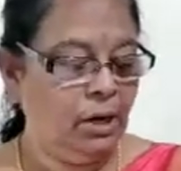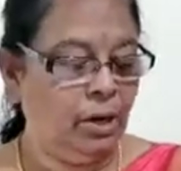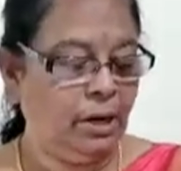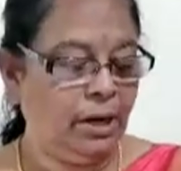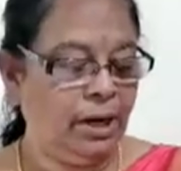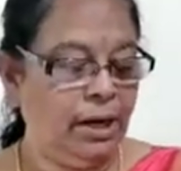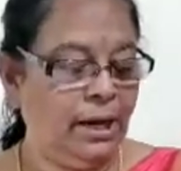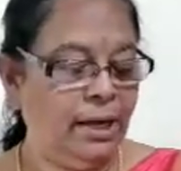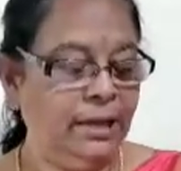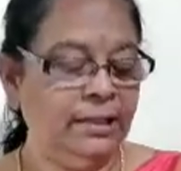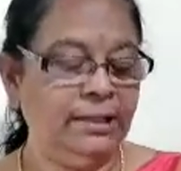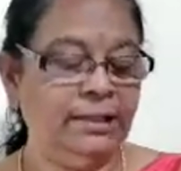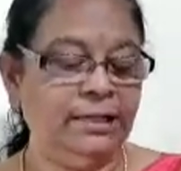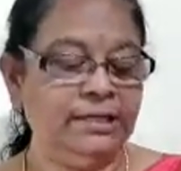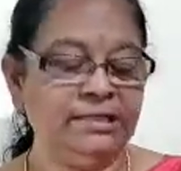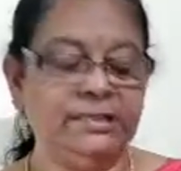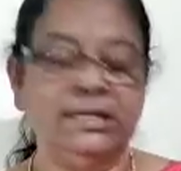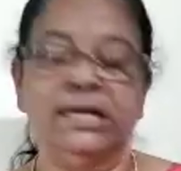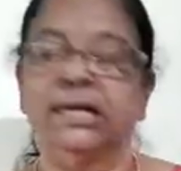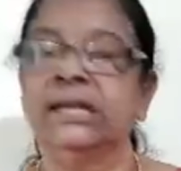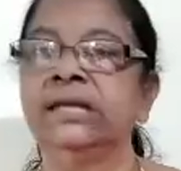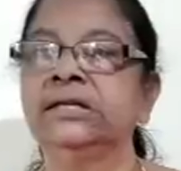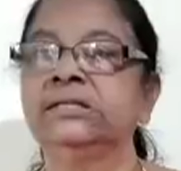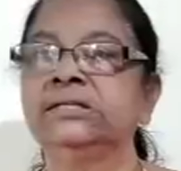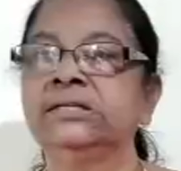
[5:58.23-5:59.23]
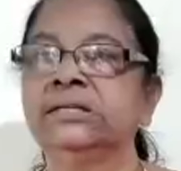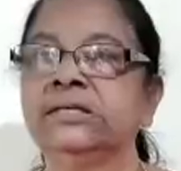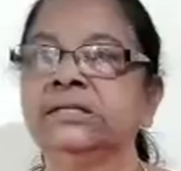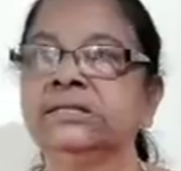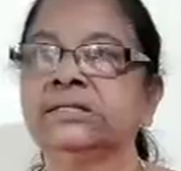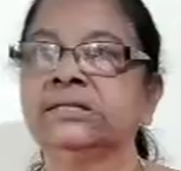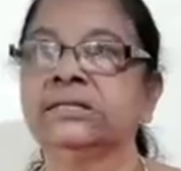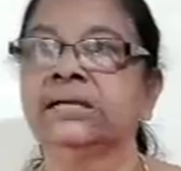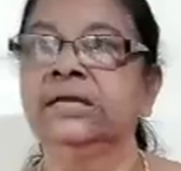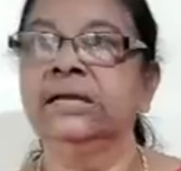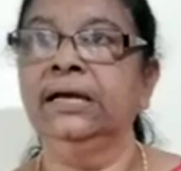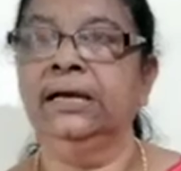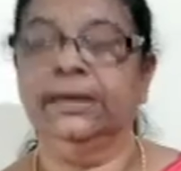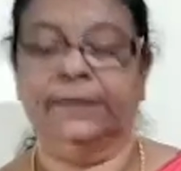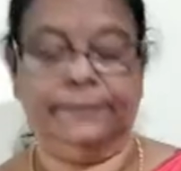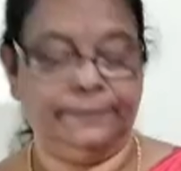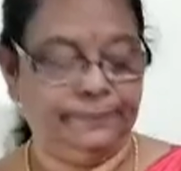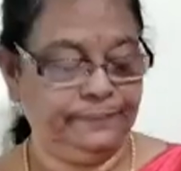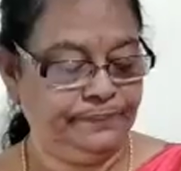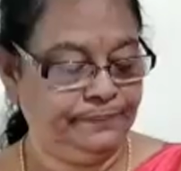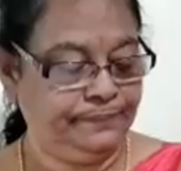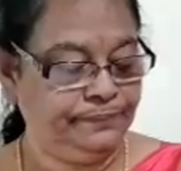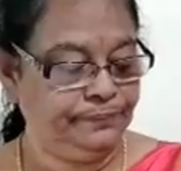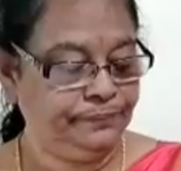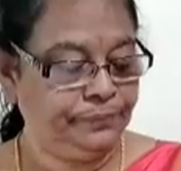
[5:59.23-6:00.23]
Okay, the sentence is clear.
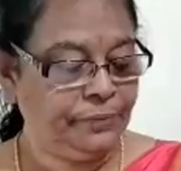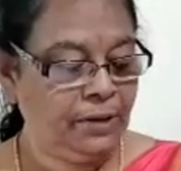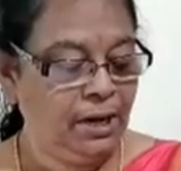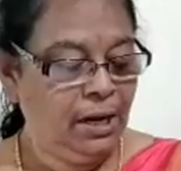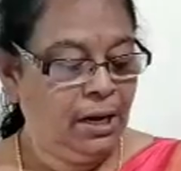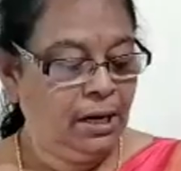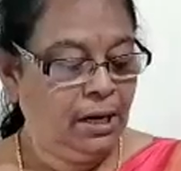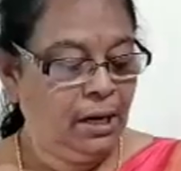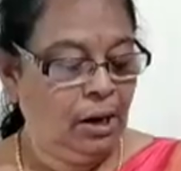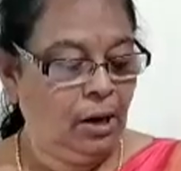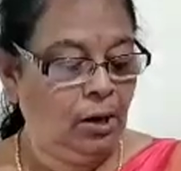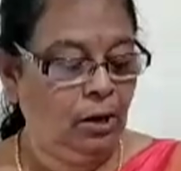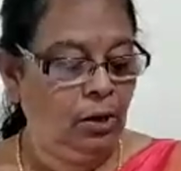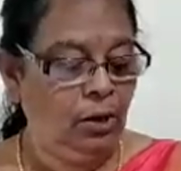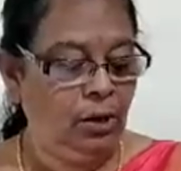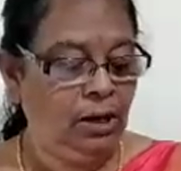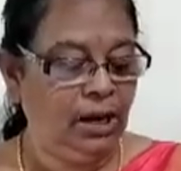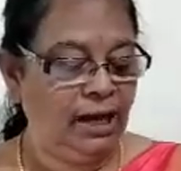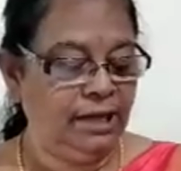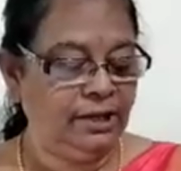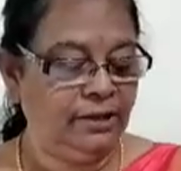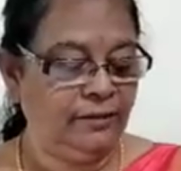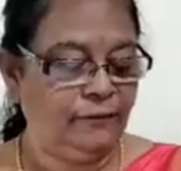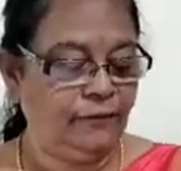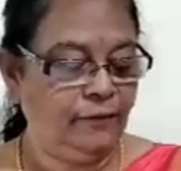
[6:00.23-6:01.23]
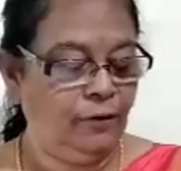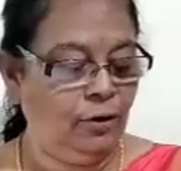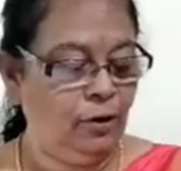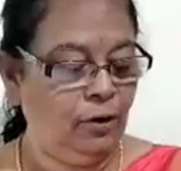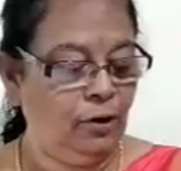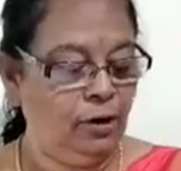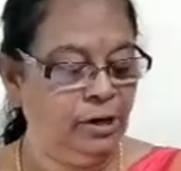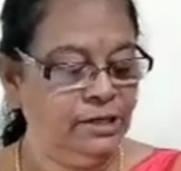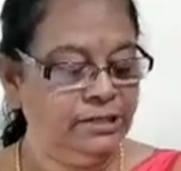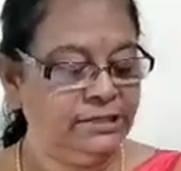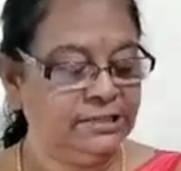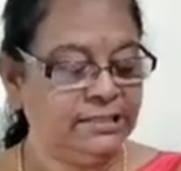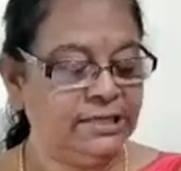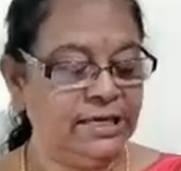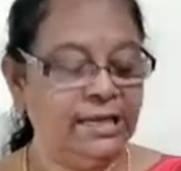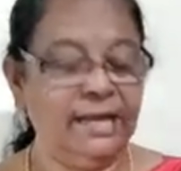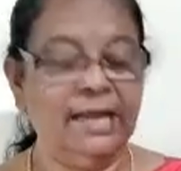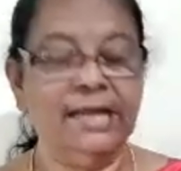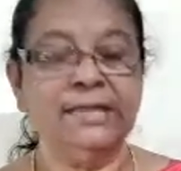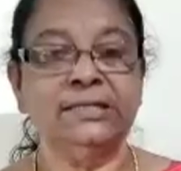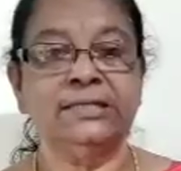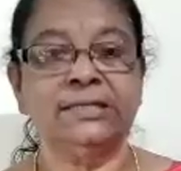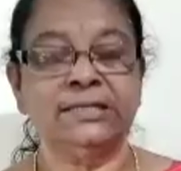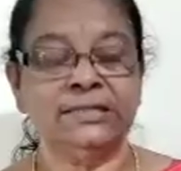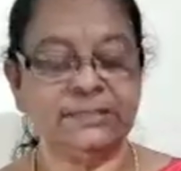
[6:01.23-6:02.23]
Now look at the following
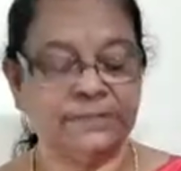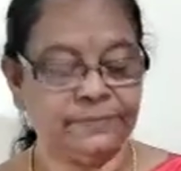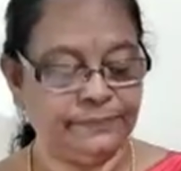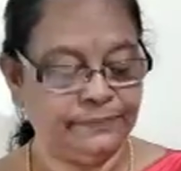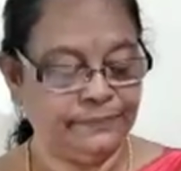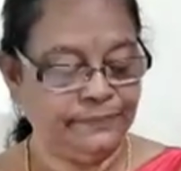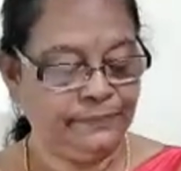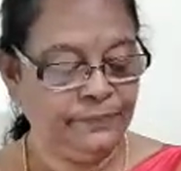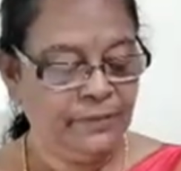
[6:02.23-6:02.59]
sentence.